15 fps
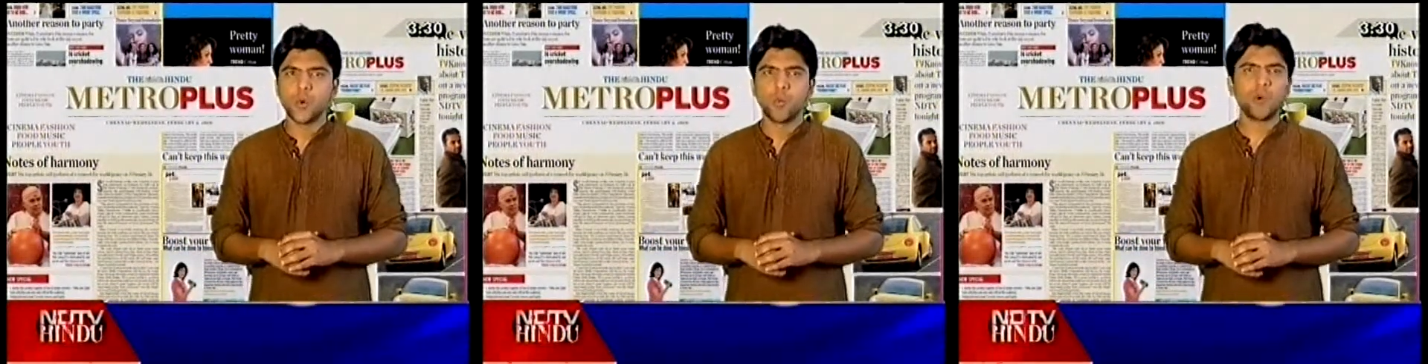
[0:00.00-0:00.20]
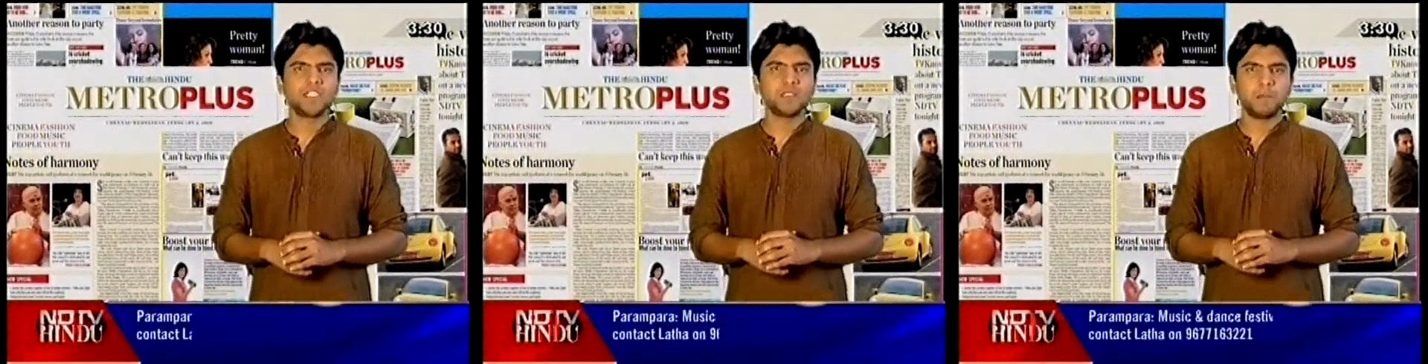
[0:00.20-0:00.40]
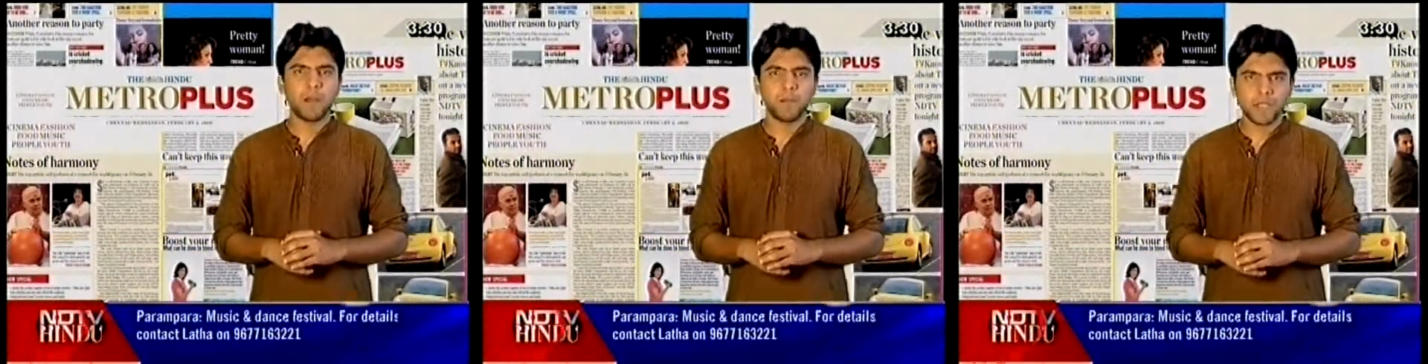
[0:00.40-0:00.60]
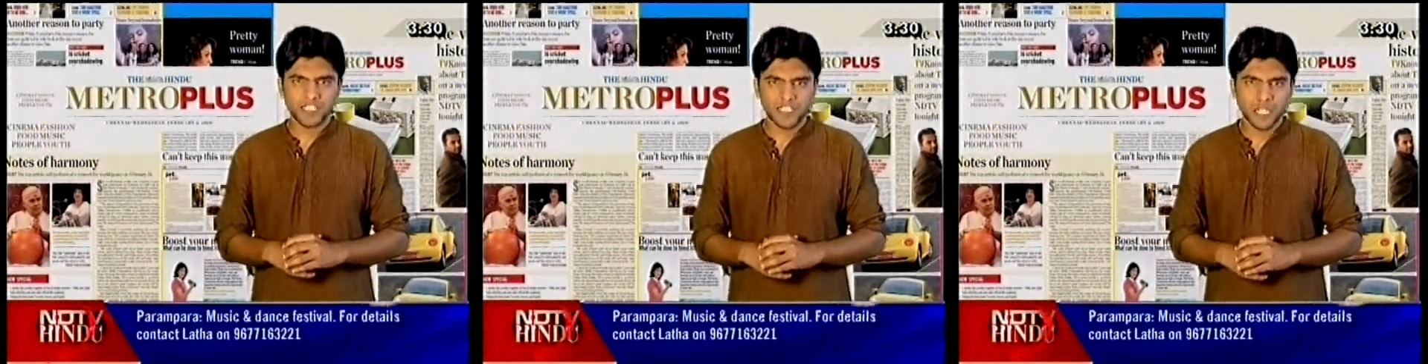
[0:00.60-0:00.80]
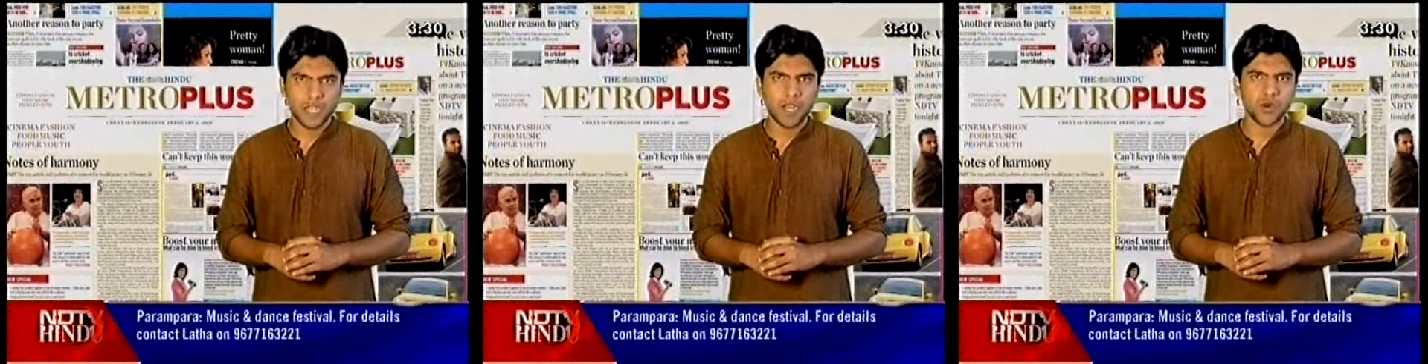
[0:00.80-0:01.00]
which
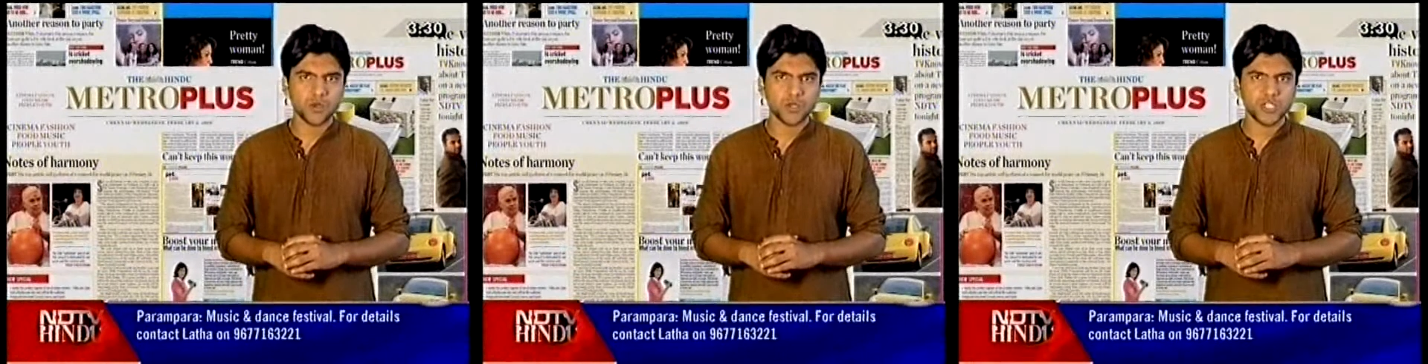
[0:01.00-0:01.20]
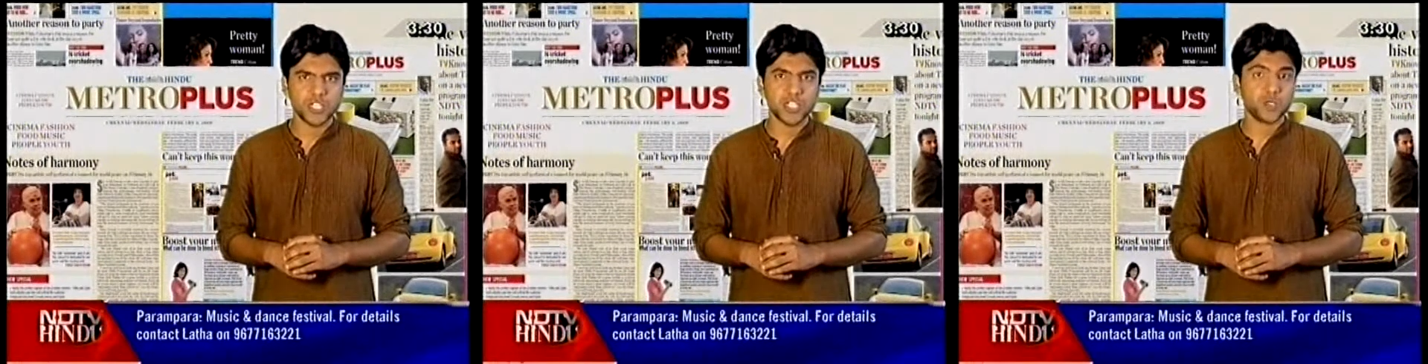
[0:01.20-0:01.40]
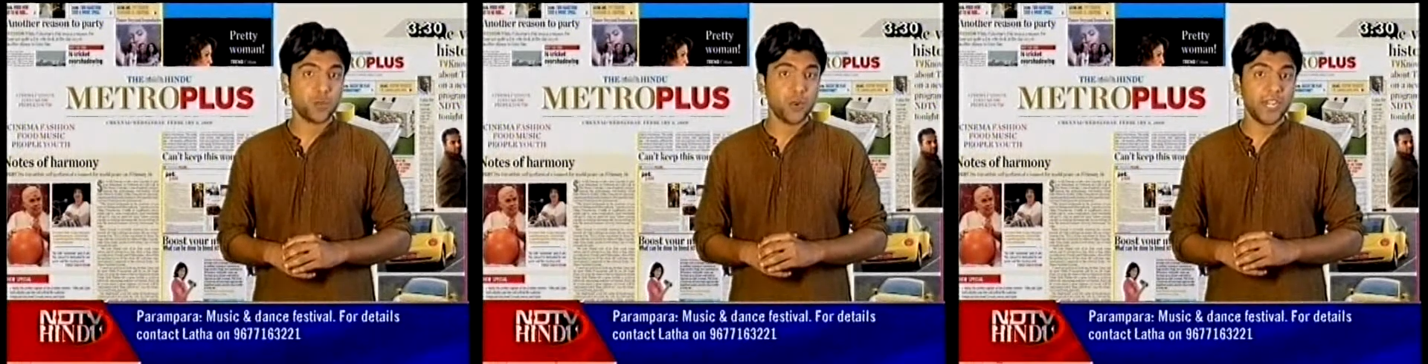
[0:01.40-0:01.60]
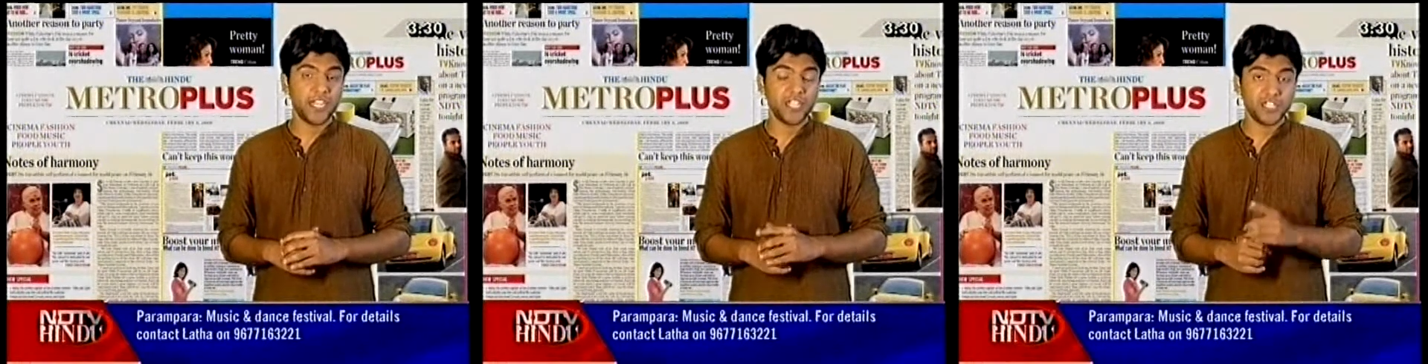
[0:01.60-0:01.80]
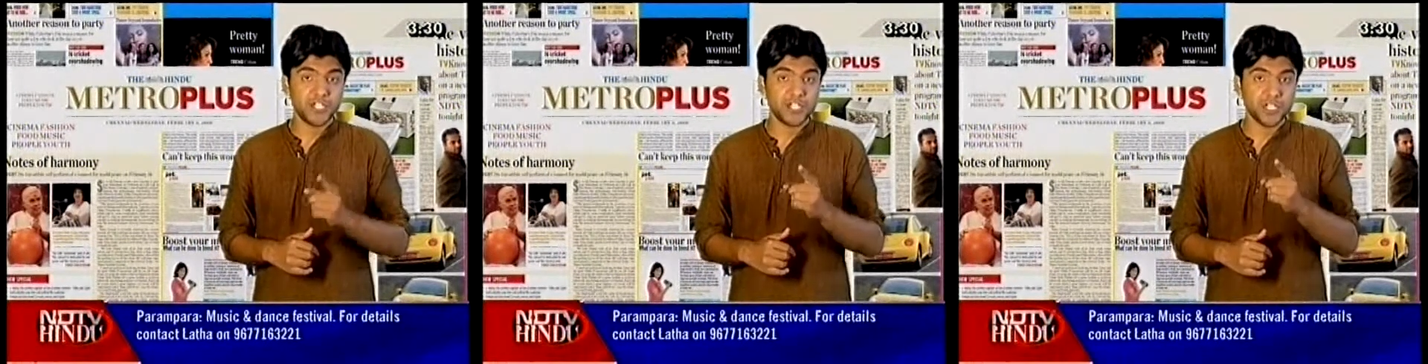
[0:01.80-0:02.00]
publishing house is
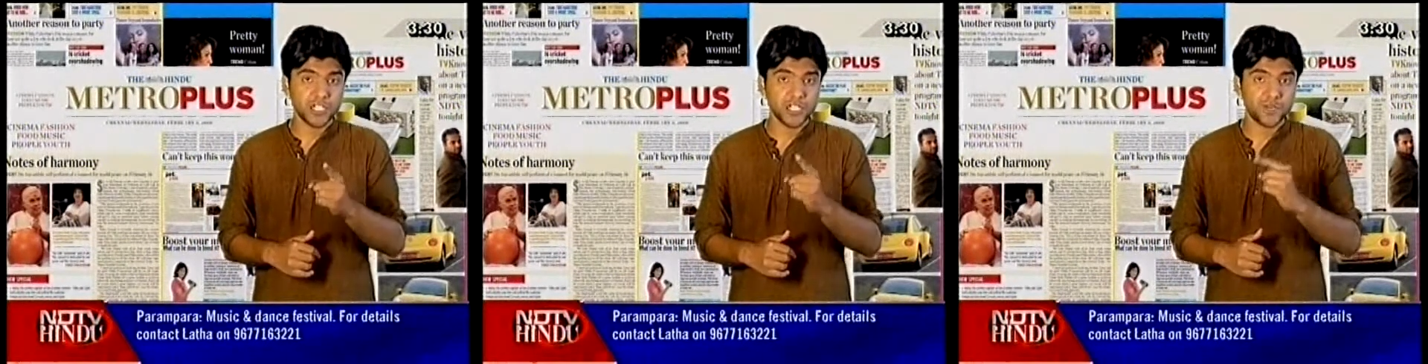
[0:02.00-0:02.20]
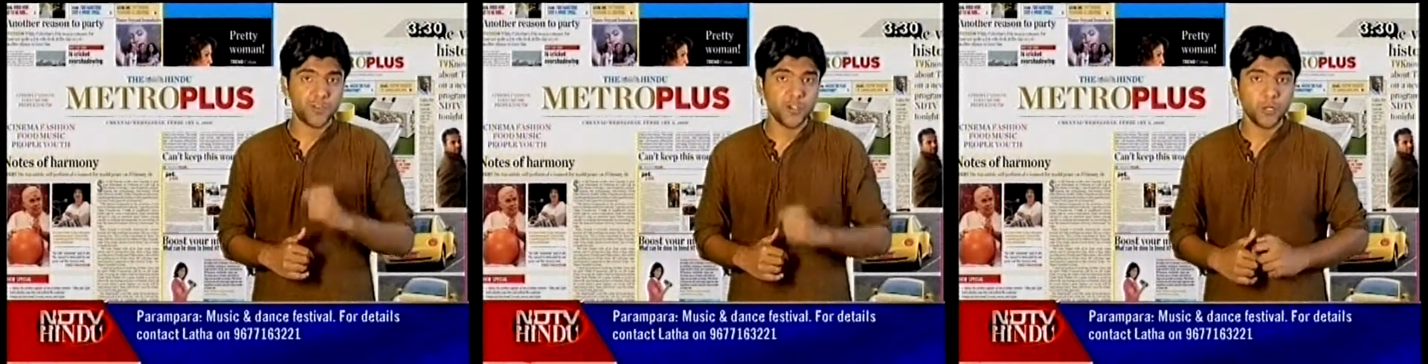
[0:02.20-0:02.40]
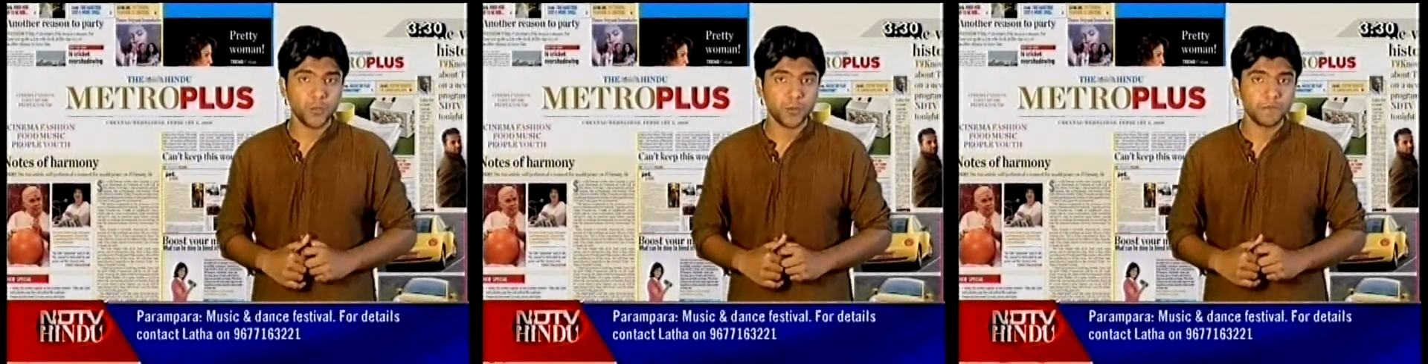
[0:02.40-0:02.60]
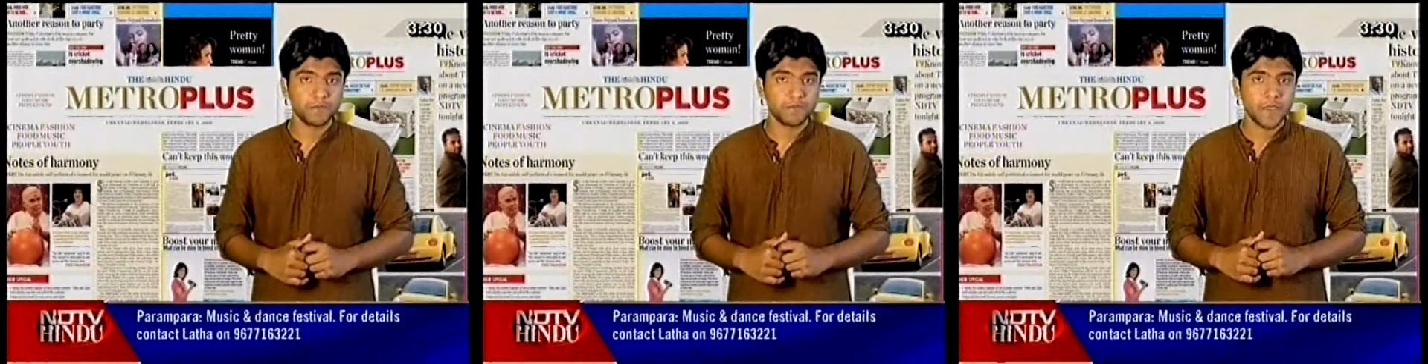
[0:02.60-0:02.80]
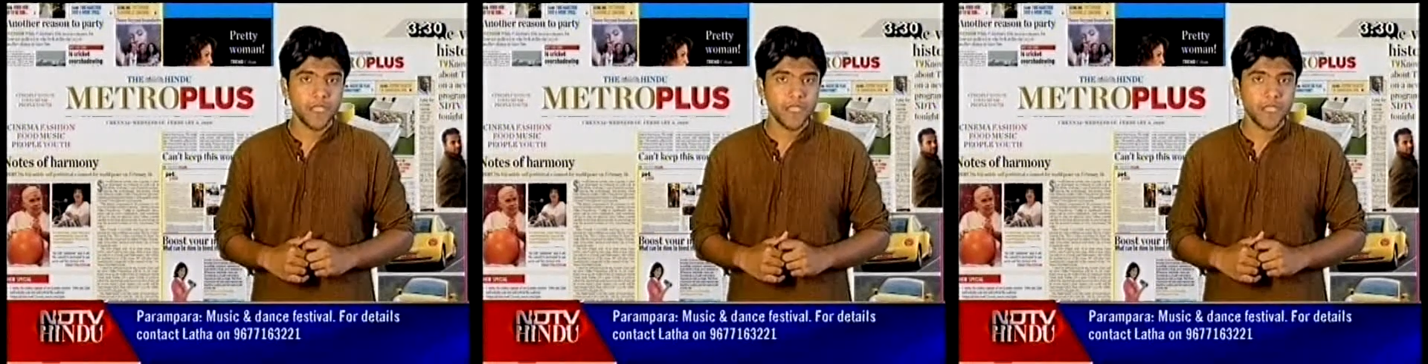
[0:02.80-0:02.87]
waiting just for you?